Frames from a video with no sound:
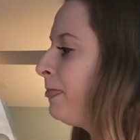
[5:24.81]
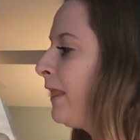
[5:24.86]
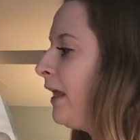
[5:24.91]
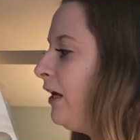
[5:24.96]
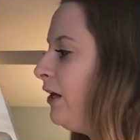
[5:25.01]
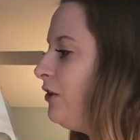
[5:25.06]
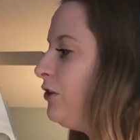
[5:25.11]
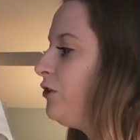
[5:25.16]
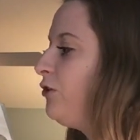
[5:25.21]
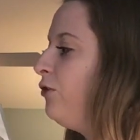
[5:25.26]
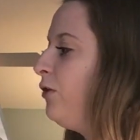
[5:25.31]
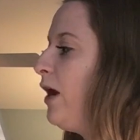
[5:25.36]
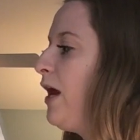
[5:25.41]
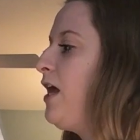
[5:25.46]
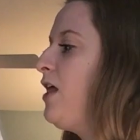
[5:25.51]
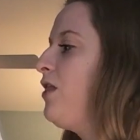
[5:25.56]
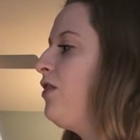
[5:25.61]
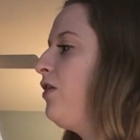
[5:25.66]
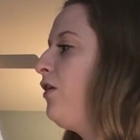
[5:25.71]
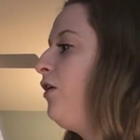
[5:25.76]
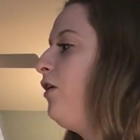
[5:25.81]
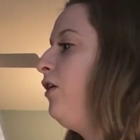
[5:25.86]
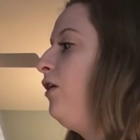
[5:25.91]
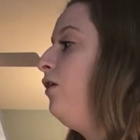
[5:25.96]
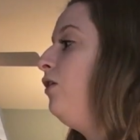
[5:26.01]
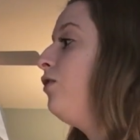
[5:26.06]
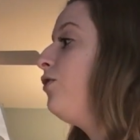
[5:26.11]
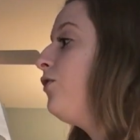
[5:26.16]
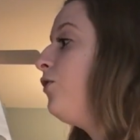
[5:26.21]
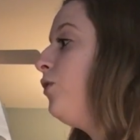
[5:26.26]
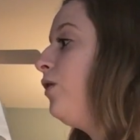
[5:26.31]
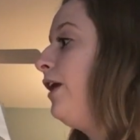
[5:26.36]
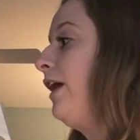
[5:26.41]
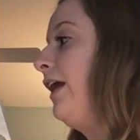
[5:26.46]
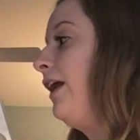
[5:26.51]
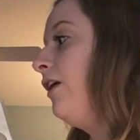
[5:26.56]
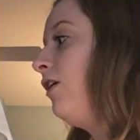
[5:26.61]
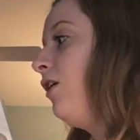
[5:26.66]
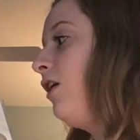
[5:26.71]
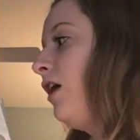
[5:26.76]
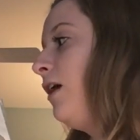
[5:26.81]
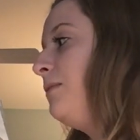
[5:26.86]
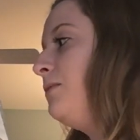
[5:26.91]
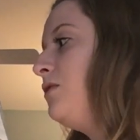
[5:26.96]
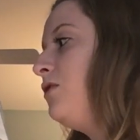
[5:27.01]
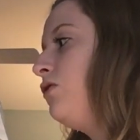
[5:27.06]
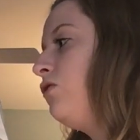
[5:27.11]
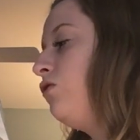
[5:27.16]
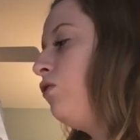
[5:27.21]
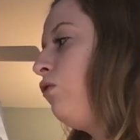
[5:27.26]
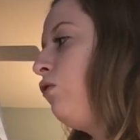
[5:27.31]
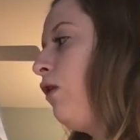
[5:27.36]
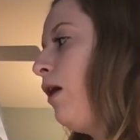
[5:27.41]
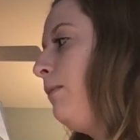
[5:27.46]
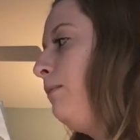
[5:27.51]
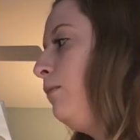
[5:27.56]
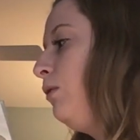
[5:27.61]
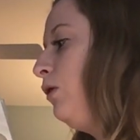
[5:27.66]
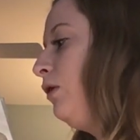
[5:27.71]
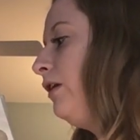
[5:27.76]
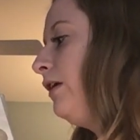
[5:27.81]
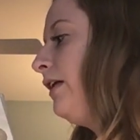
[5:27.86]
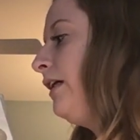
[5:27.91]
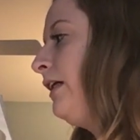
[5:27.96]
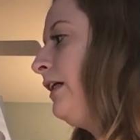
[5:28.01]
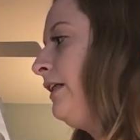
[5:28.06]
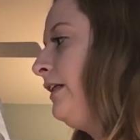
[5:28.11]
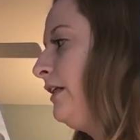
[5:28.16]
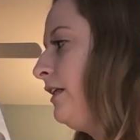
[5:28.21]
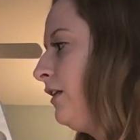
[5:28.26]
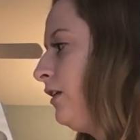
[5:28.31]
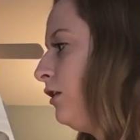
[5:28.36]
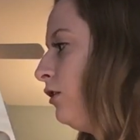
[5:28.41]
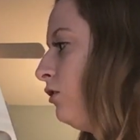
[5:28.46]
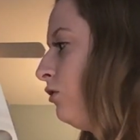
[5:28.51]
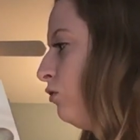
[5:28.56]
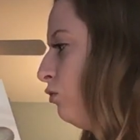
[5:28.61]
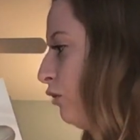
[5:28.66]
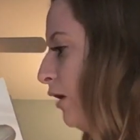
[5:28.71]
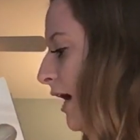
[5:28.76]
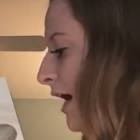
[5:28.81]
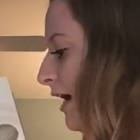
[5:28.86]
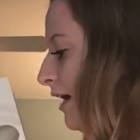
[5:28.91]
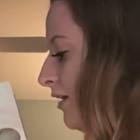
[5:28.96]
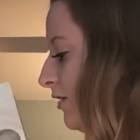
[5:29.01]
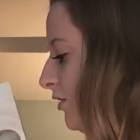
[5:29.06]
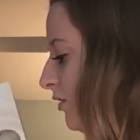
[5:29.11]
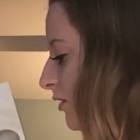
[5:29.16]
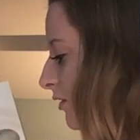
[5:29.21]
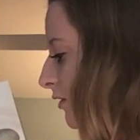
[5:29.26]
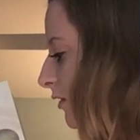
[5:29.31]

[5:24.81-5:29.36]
Its great thorny arms crumble in the crash.